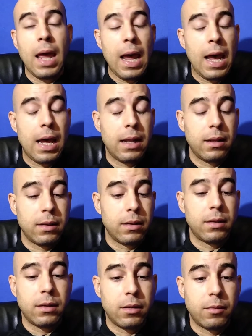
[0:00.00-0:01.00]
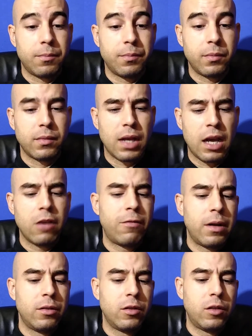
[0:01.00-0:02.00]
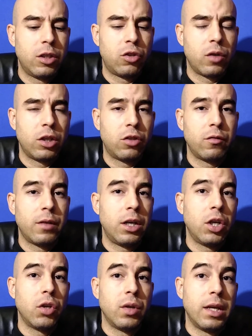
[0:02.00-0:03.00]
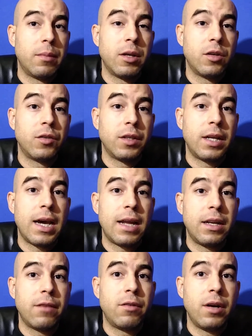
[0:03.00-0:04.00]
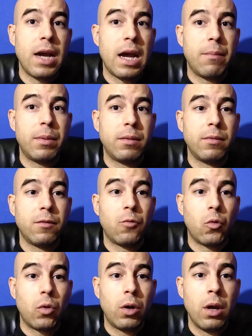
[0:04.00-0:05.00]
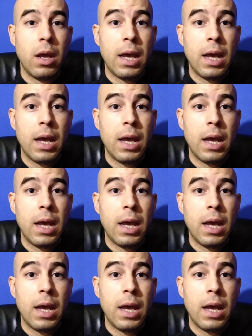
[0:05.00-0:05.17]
And I found this situation very unique because it had never happened before,